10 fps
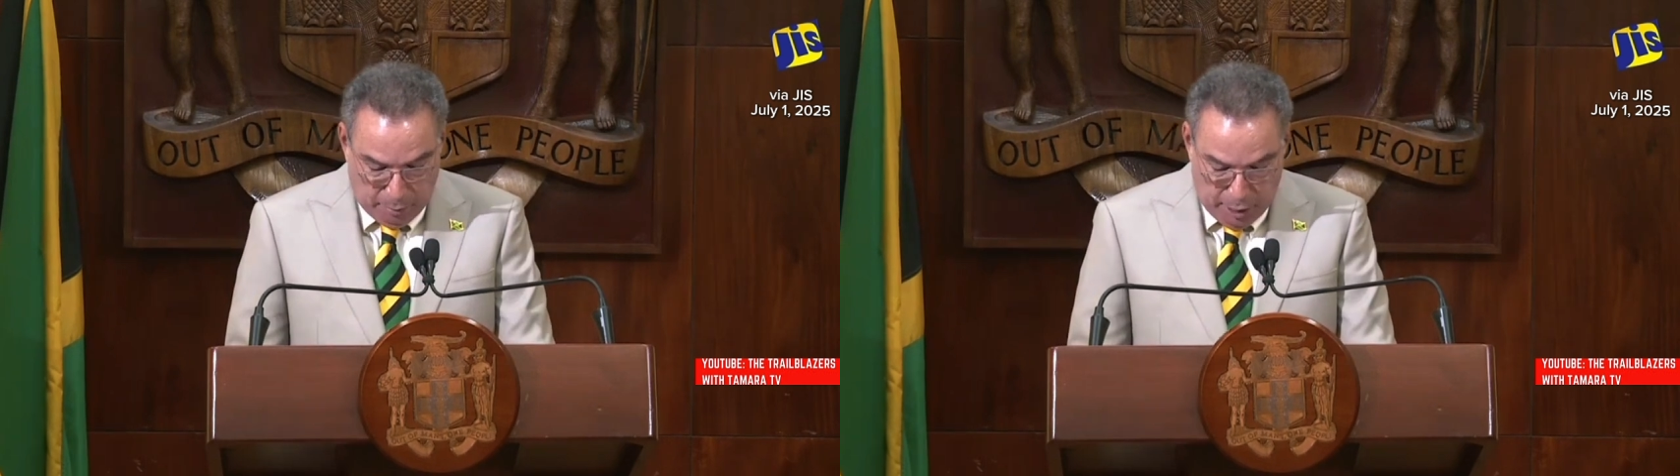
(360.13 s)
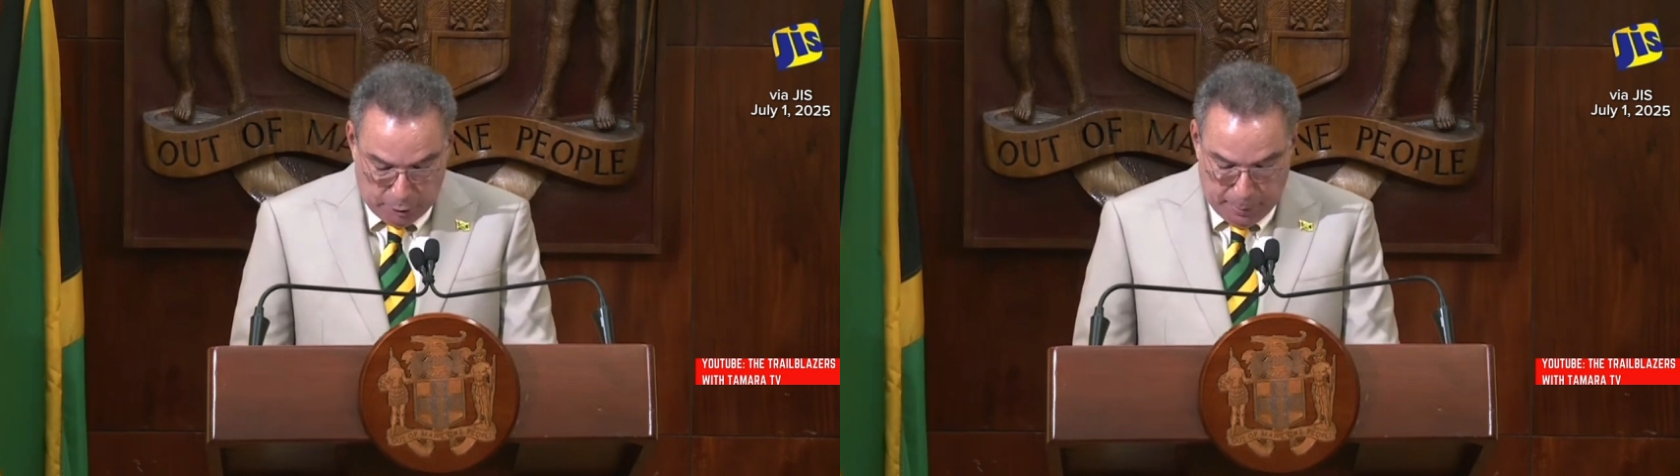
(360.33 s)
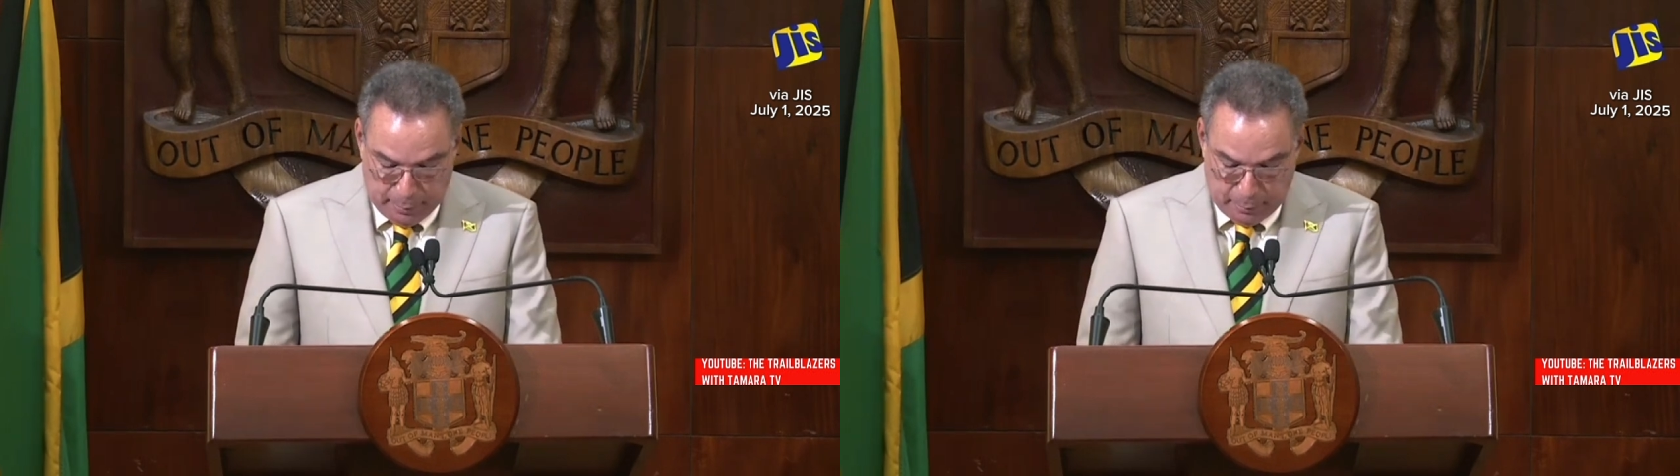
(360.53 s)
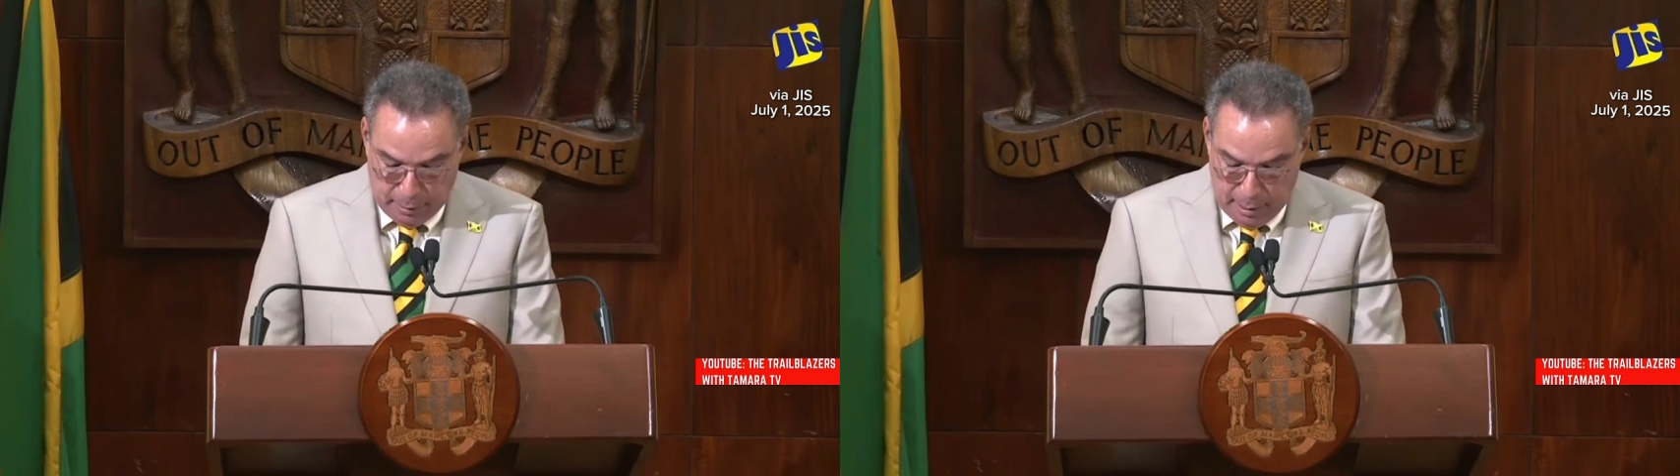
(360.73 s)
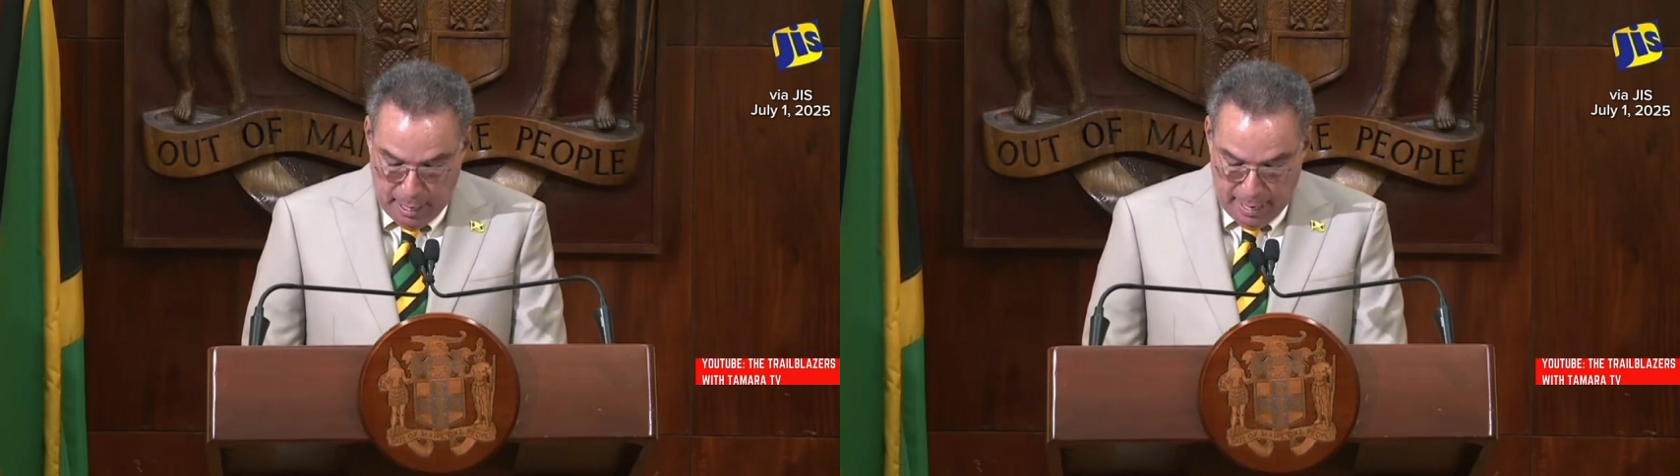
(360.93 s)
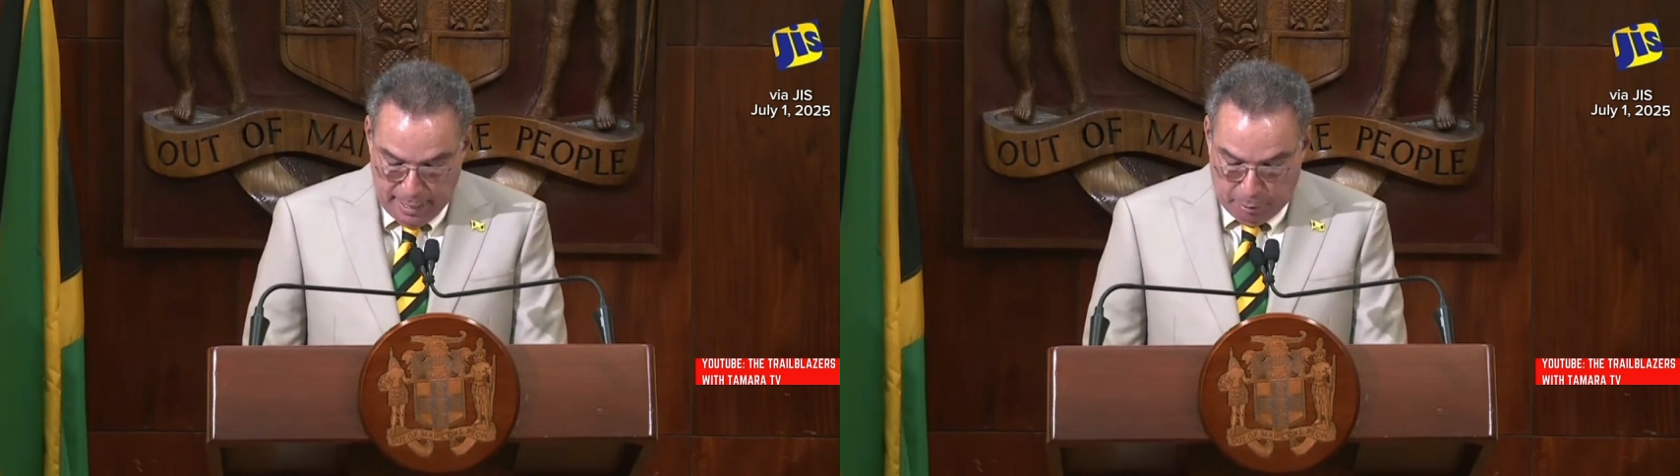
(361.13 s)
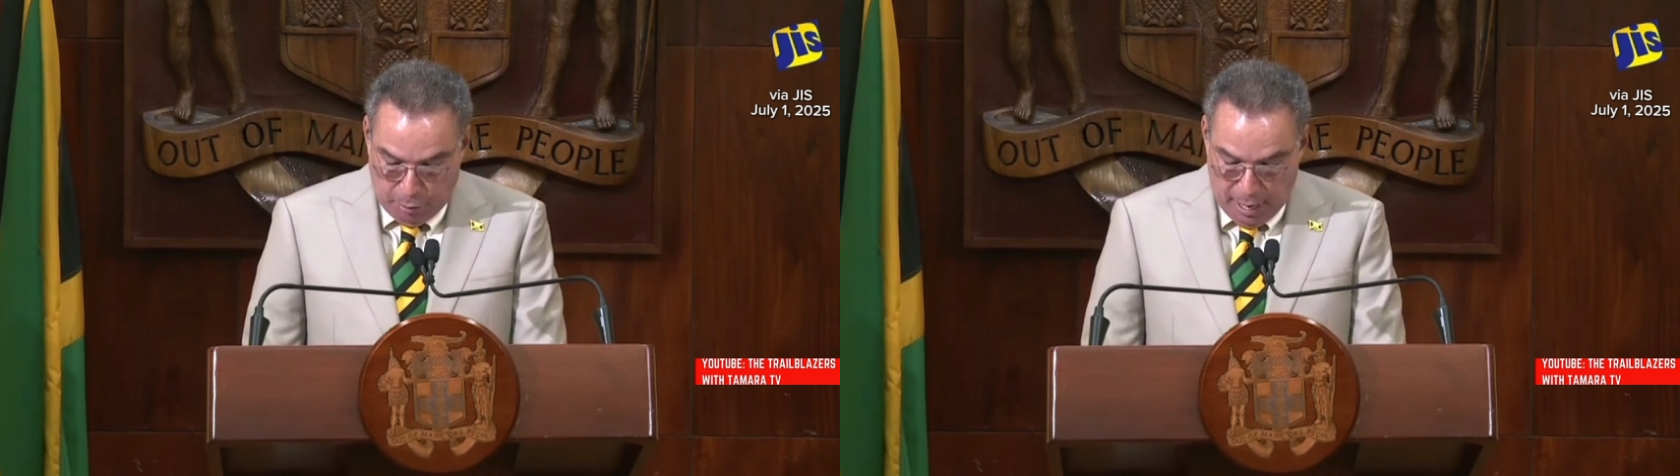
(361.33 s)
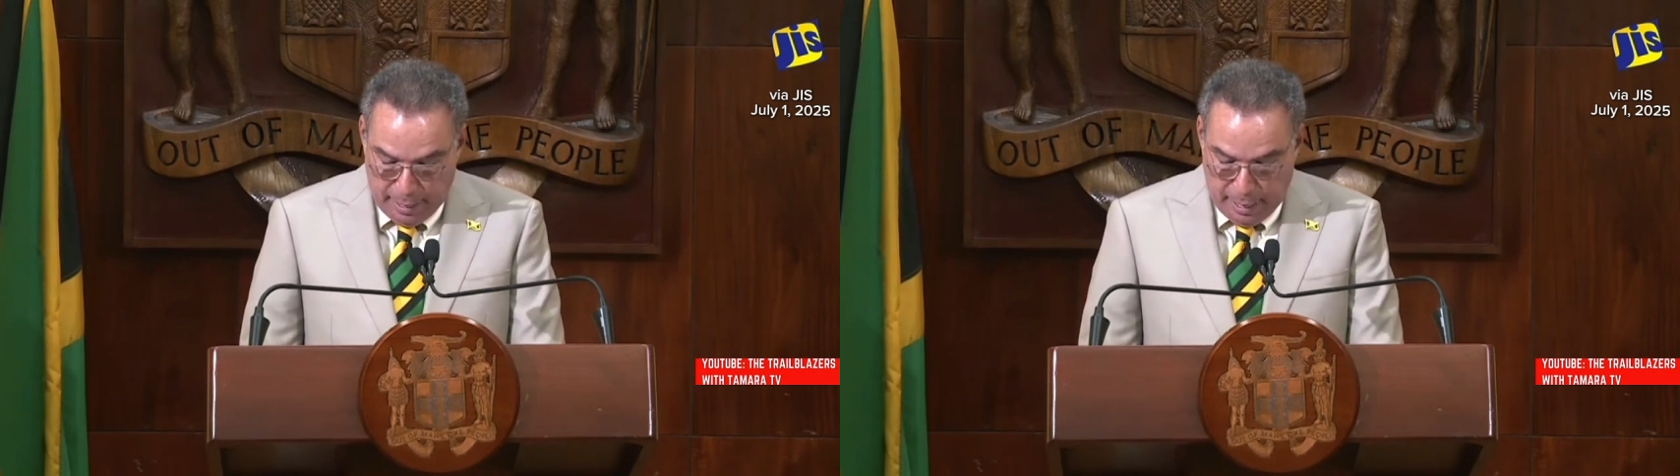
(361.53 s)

arrangement, an